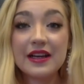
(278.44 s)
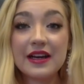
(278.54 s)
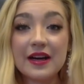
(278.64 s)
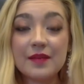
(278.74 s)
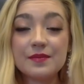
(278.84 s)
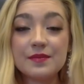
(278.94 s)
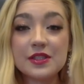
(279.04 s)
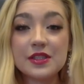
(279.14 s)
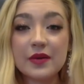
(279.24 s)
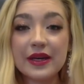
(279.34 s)
Um,
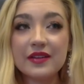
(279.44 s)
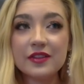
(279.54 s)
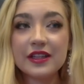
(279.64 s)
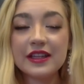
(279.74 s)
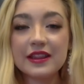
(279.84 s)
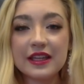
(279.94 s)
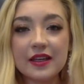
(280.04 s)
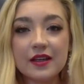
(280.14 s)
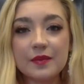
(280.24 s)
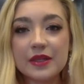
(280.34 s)
so I didn't really
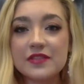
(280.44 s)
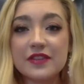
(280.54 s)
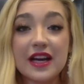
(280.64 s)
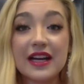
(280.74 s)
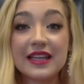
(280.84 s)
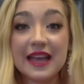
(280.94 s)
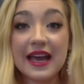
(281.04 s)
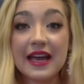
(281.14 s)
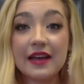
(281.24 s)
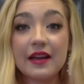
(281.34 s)
think much of it
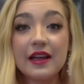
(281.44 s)
again,